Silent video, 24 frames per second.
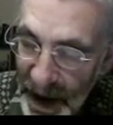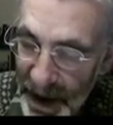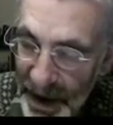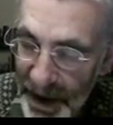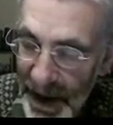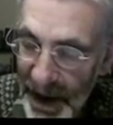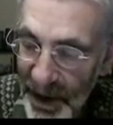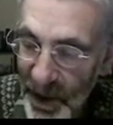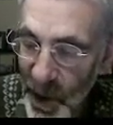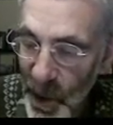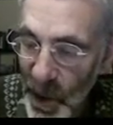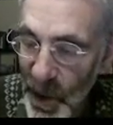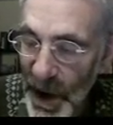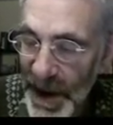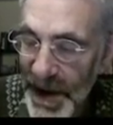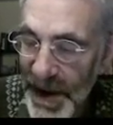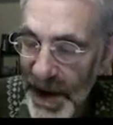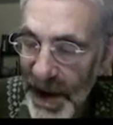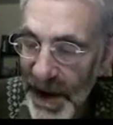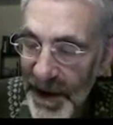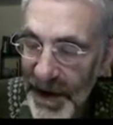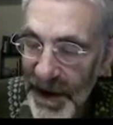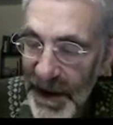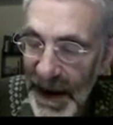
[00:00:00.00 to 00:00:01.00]
they're
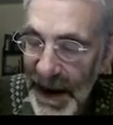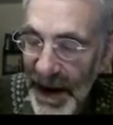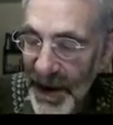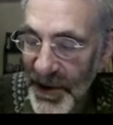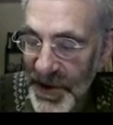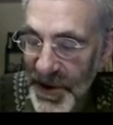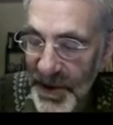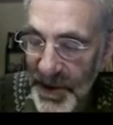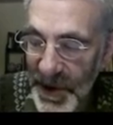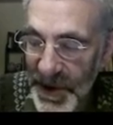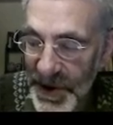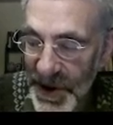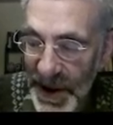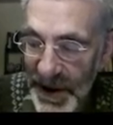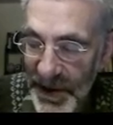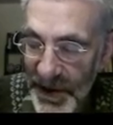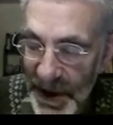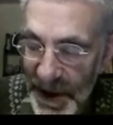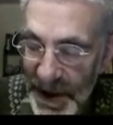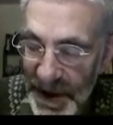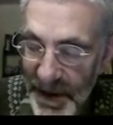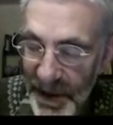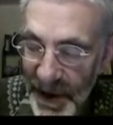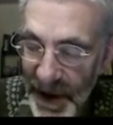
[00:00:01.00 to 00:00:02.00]
already in the algebra
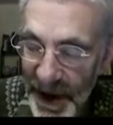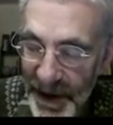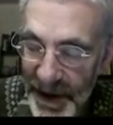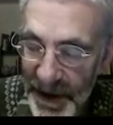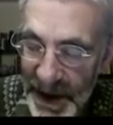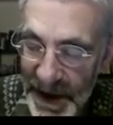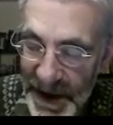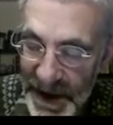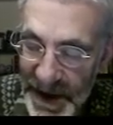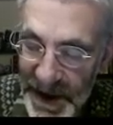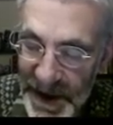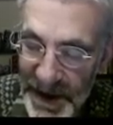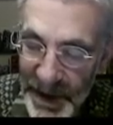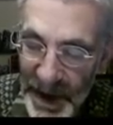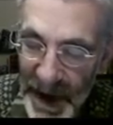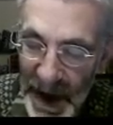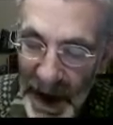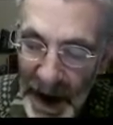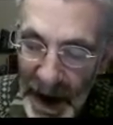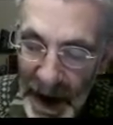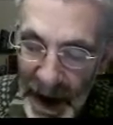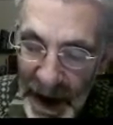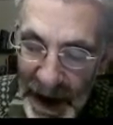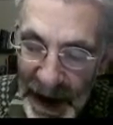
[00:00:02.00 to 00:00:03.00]
generated by this.
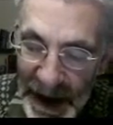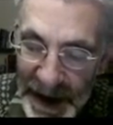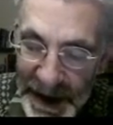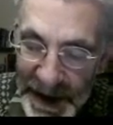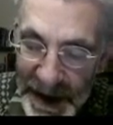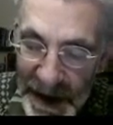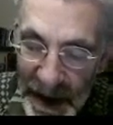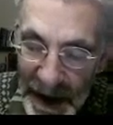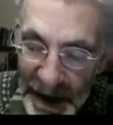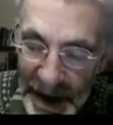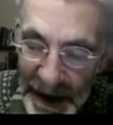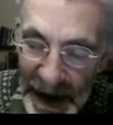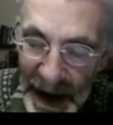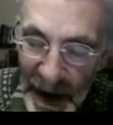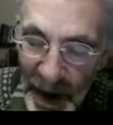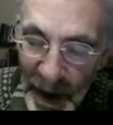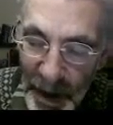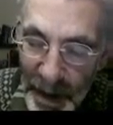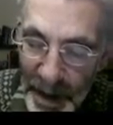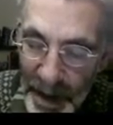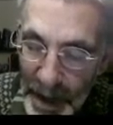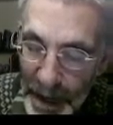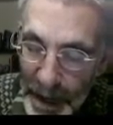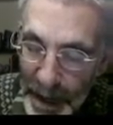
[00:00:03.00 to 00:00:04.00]
And
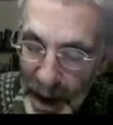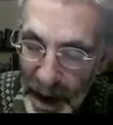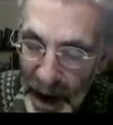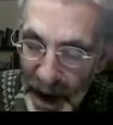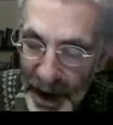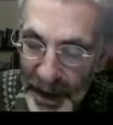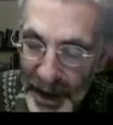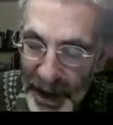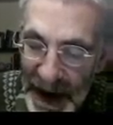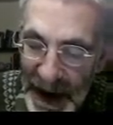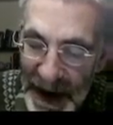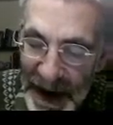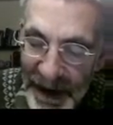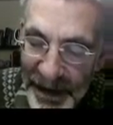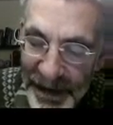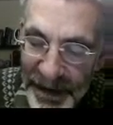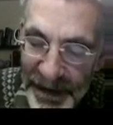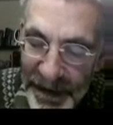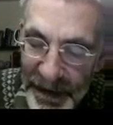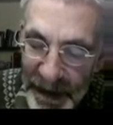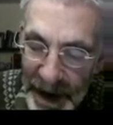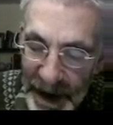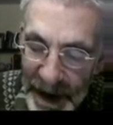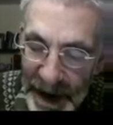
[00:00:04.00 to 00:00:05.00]
now
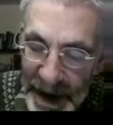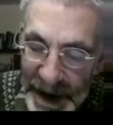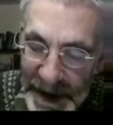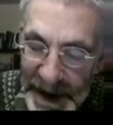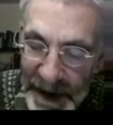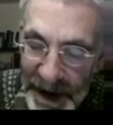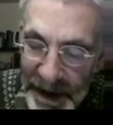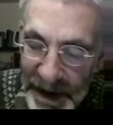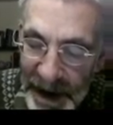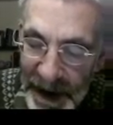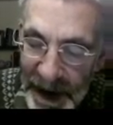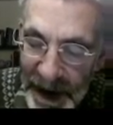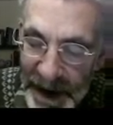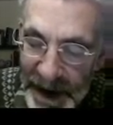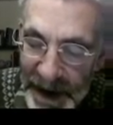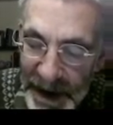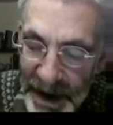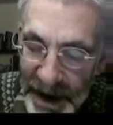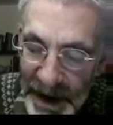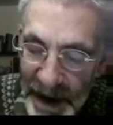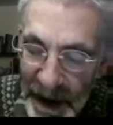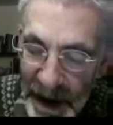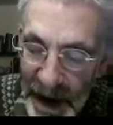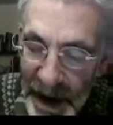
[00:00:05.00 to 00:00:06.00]
F is in the
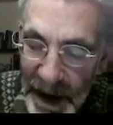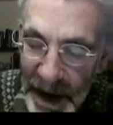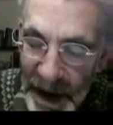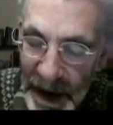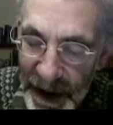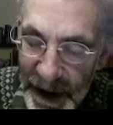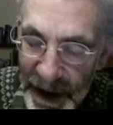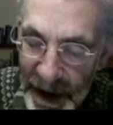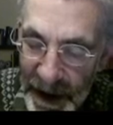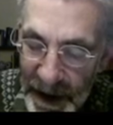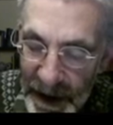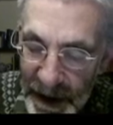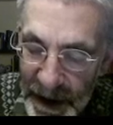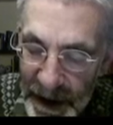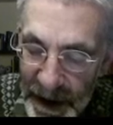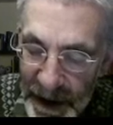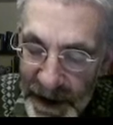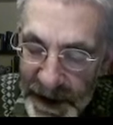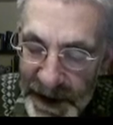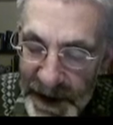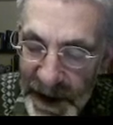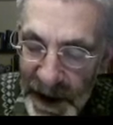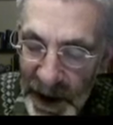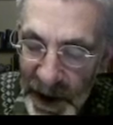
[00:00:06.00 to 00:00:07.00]
ideal I,
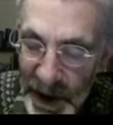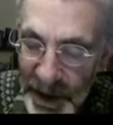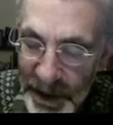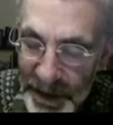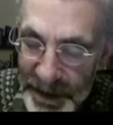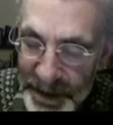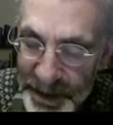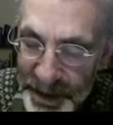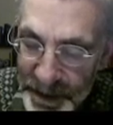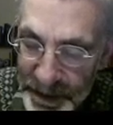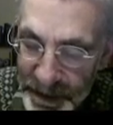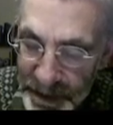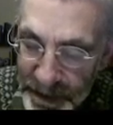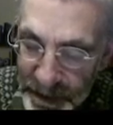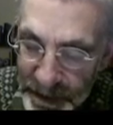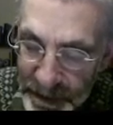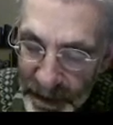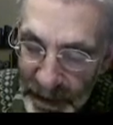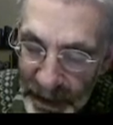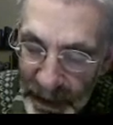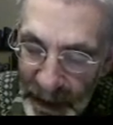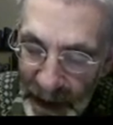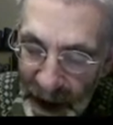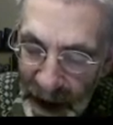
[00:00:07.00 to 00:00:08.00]
so
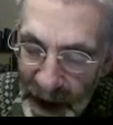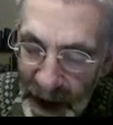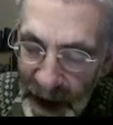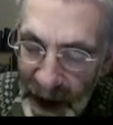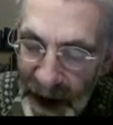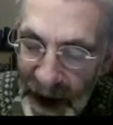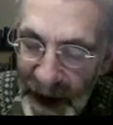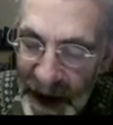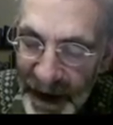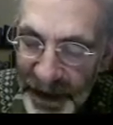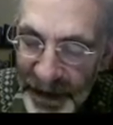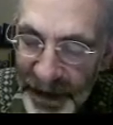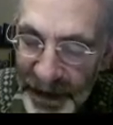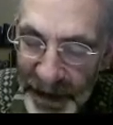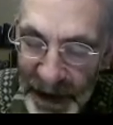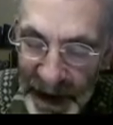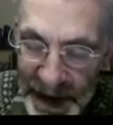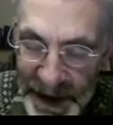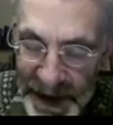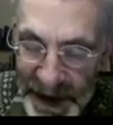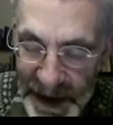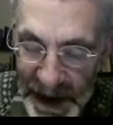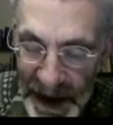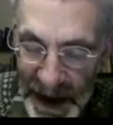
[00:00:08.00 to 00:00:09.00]
F
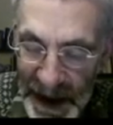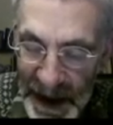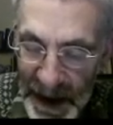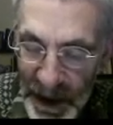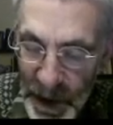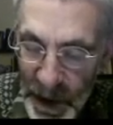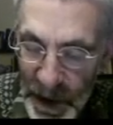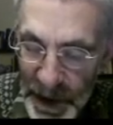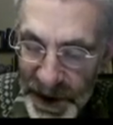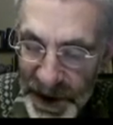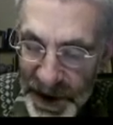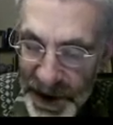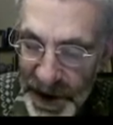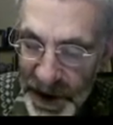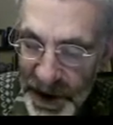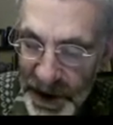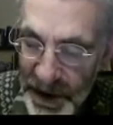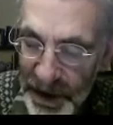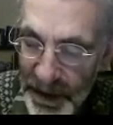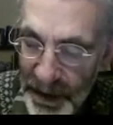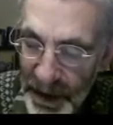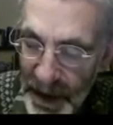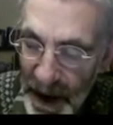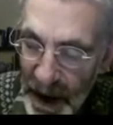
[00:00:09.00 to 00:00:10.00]
is equal
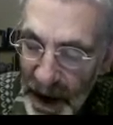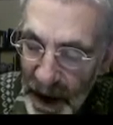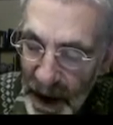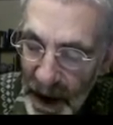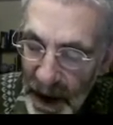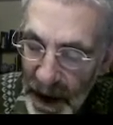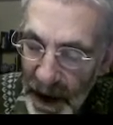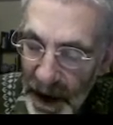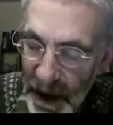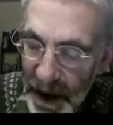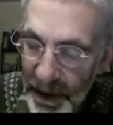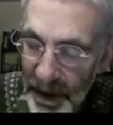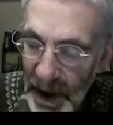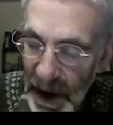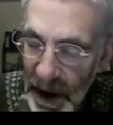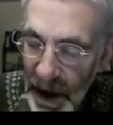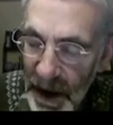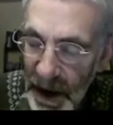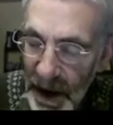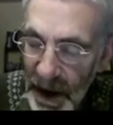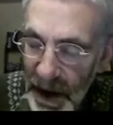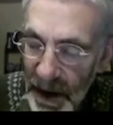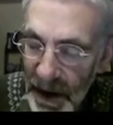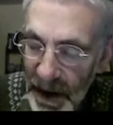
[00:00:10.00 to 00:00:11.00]
to
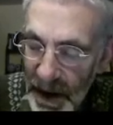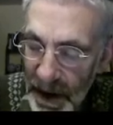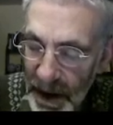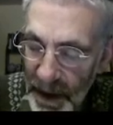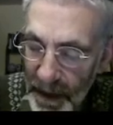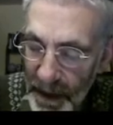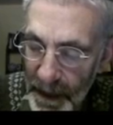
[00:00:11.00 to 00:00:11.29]
R,